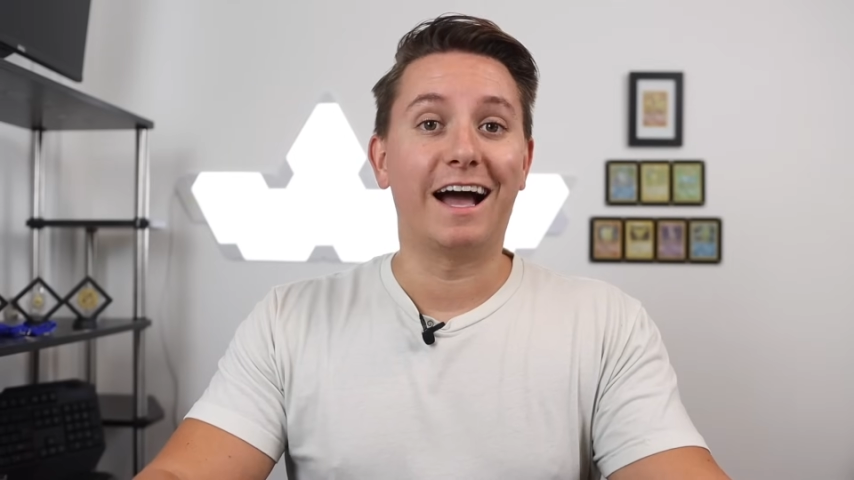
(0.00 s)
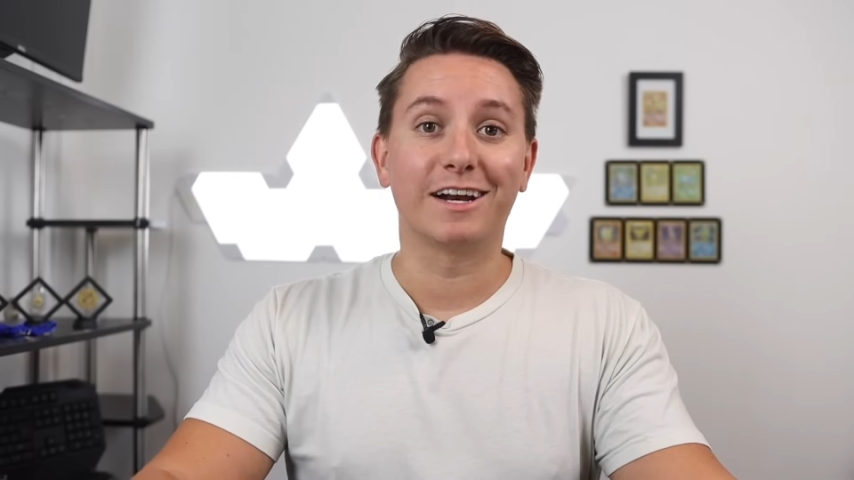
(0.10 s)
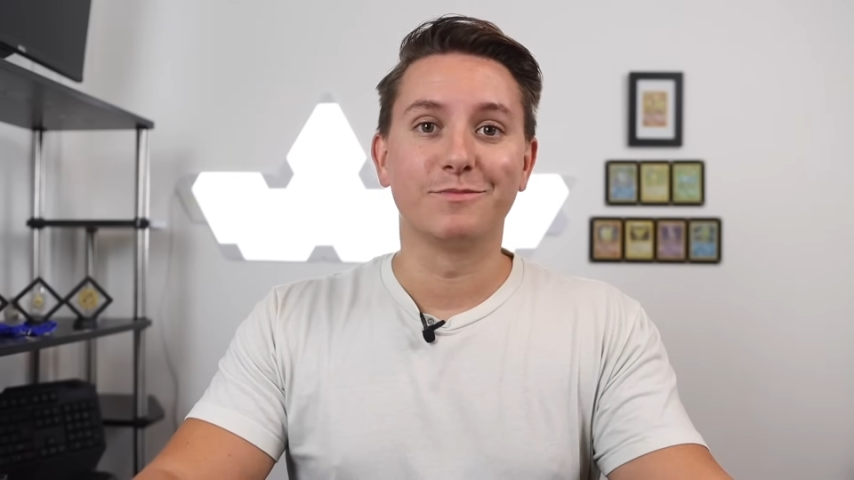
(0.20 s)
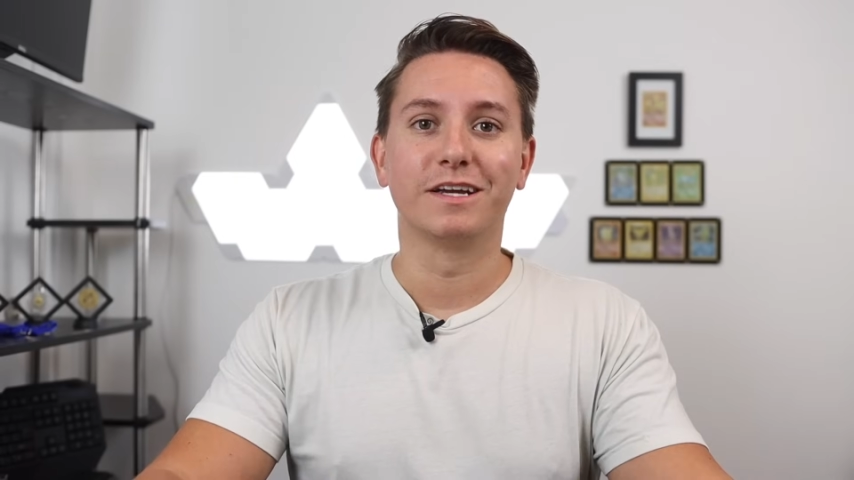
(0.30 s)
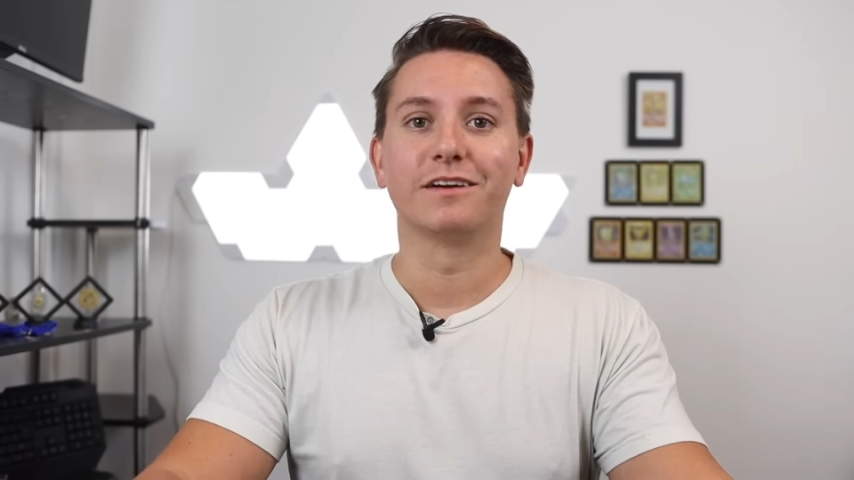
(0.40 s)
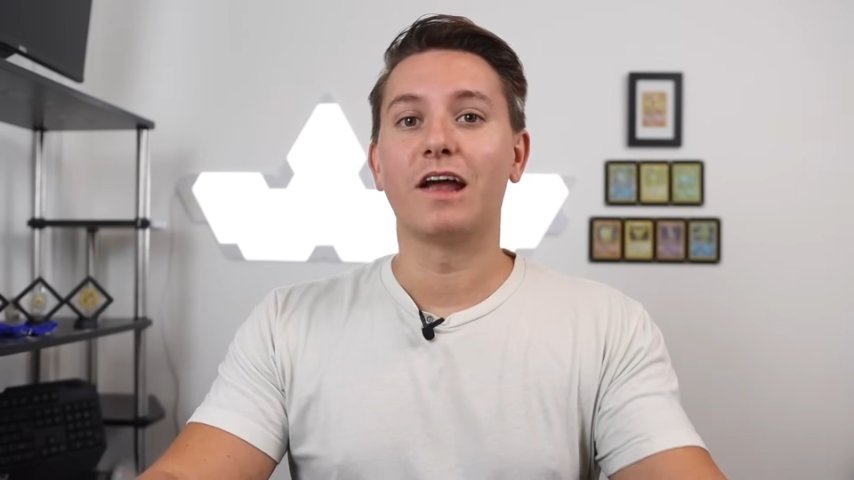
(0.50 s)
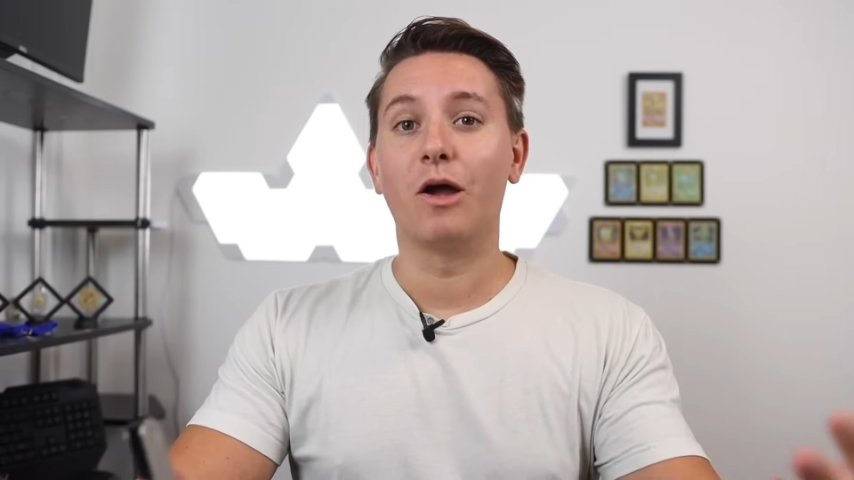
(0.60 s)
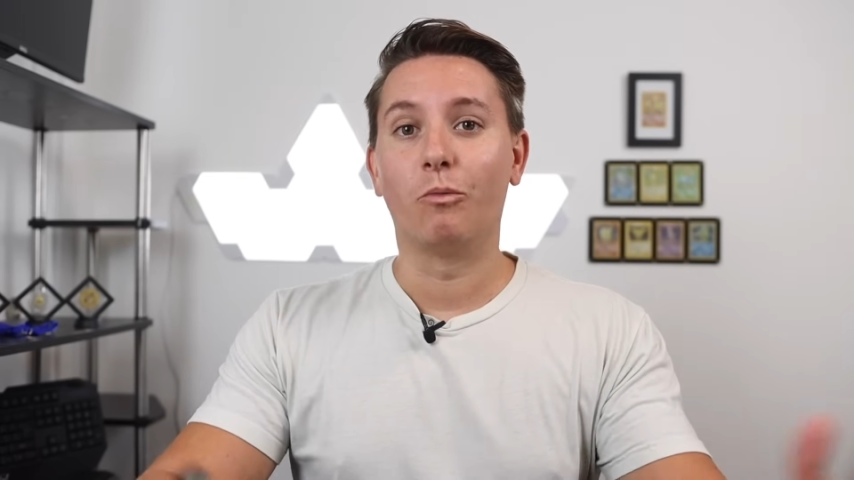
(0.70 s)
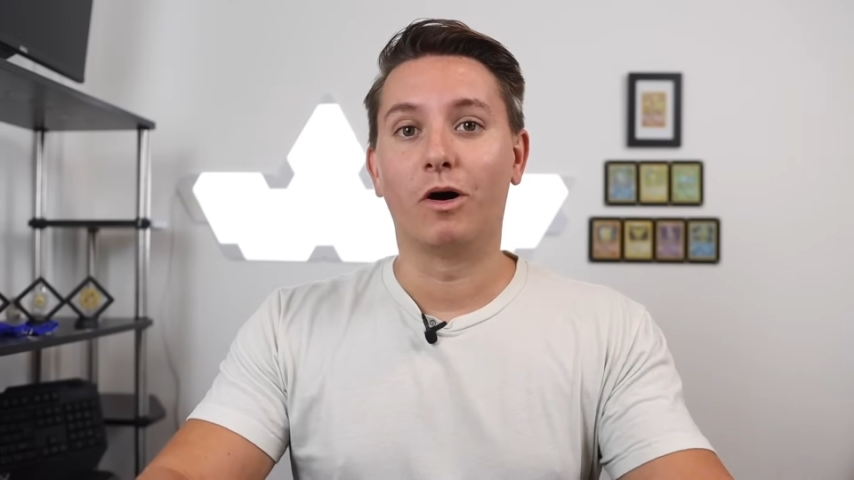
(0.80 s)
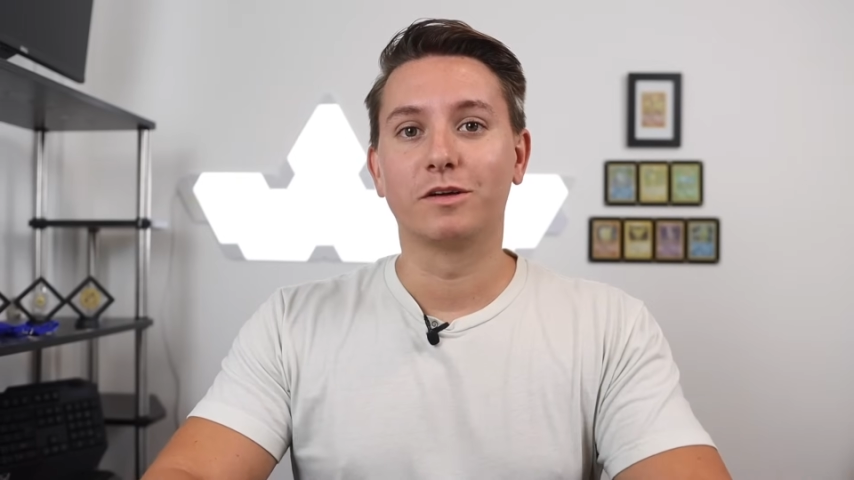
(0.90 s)
Adam here
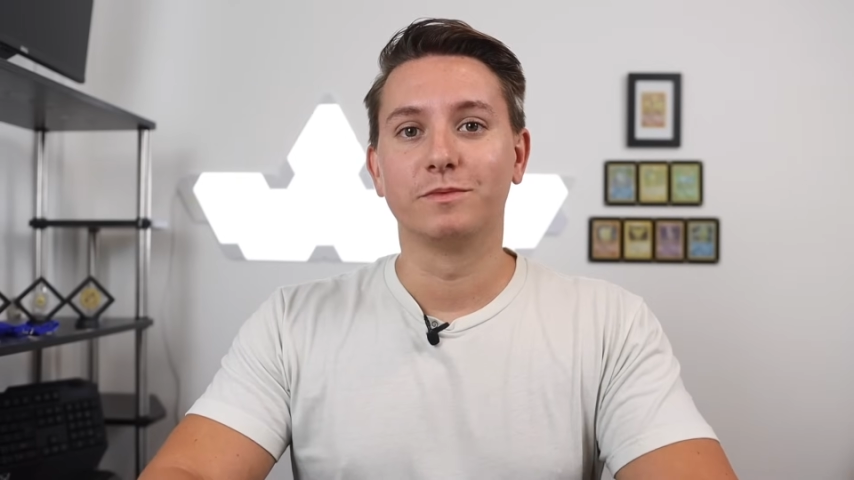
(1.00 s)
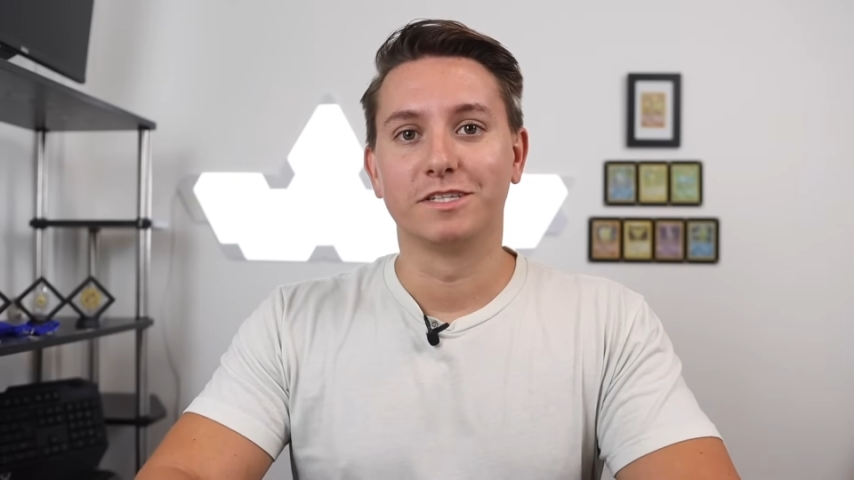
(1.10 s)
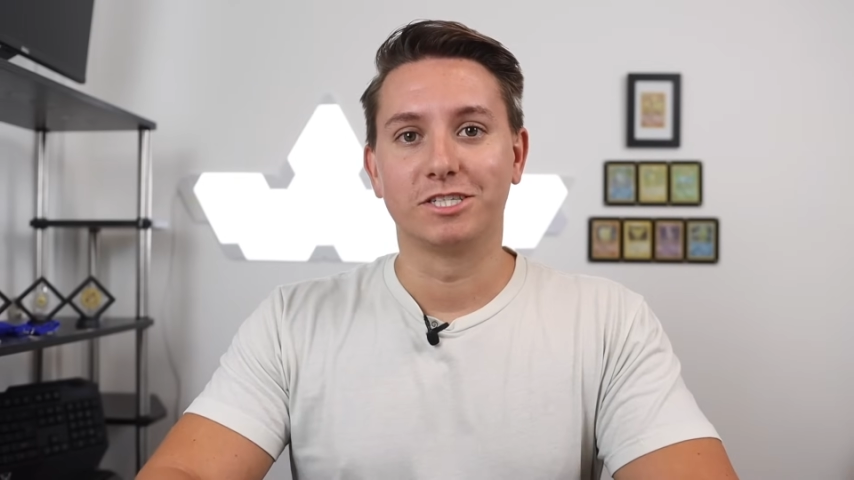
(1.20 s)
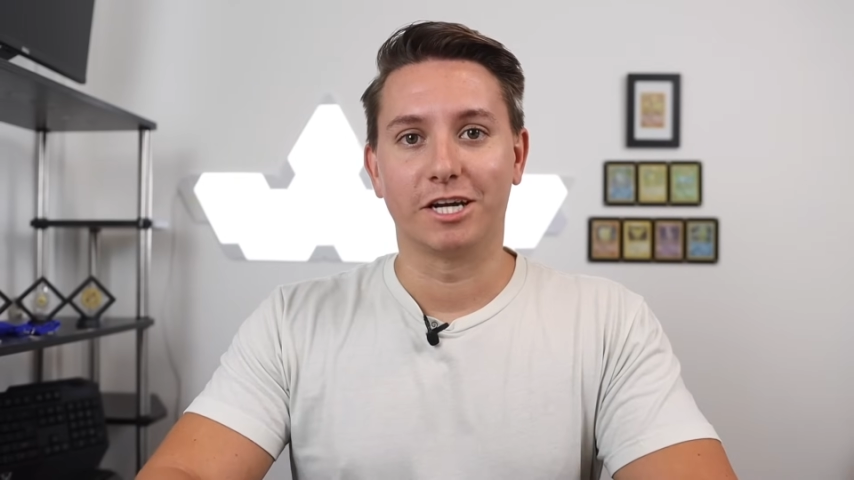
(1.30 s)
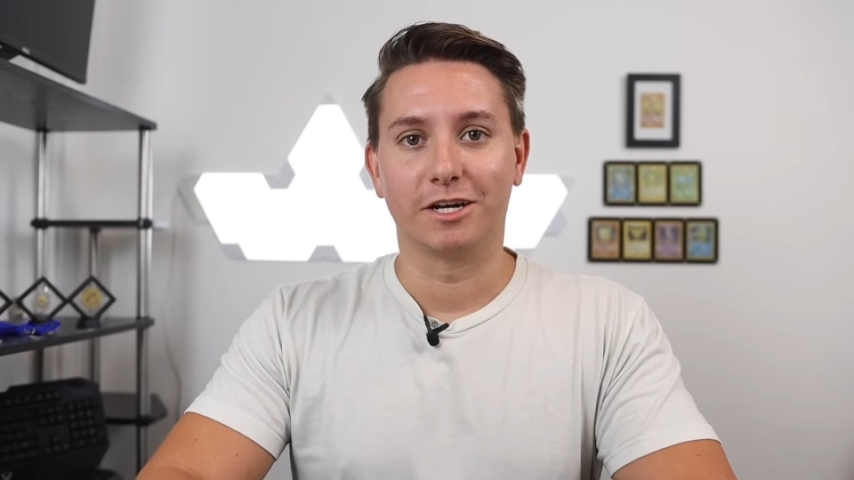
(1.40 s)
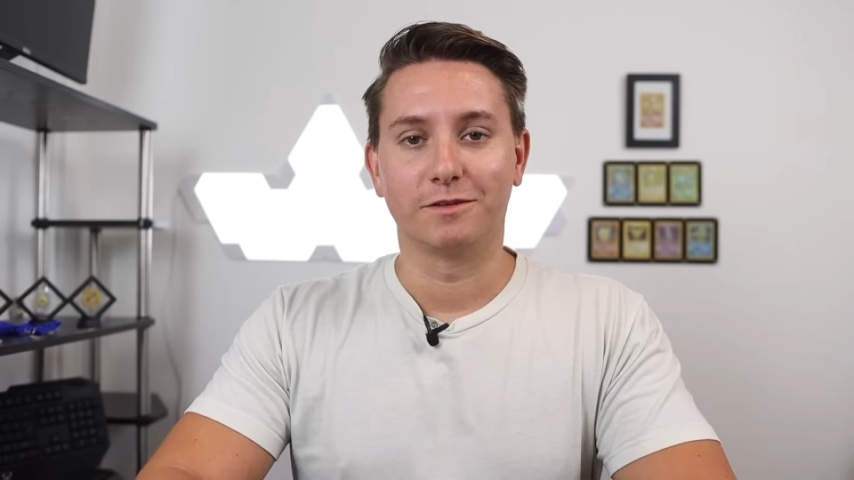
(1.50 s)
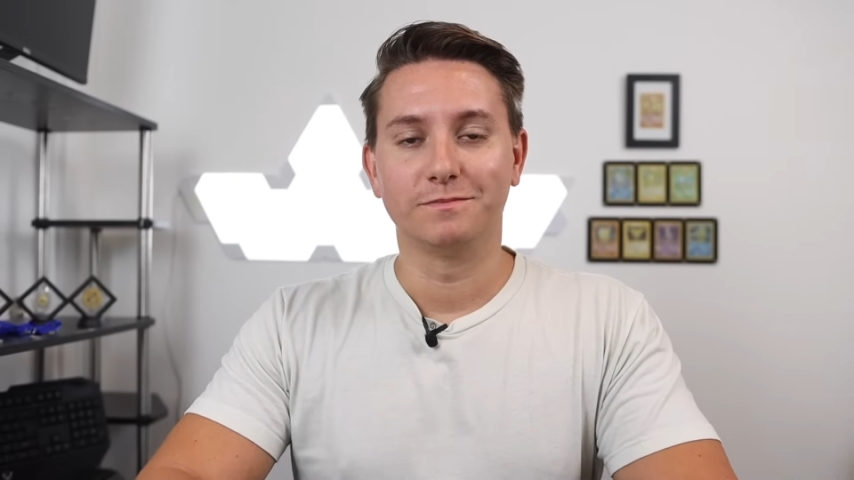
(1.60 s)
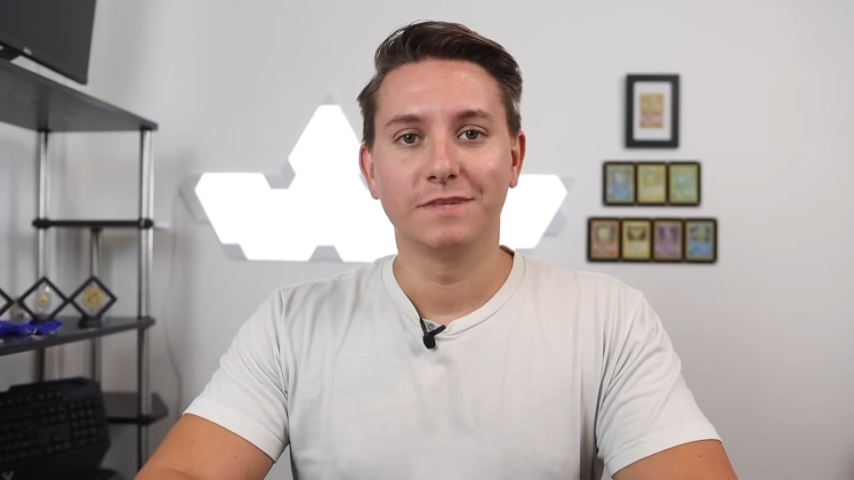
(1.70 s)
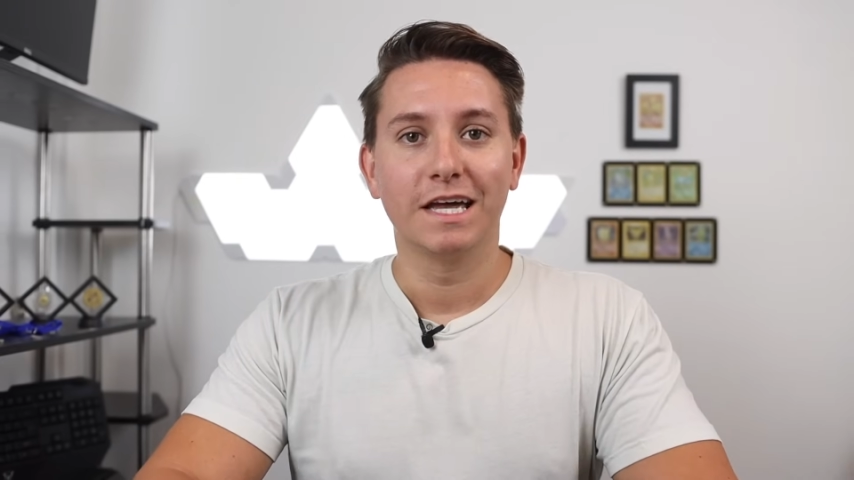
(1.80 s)
and welcome to the channel.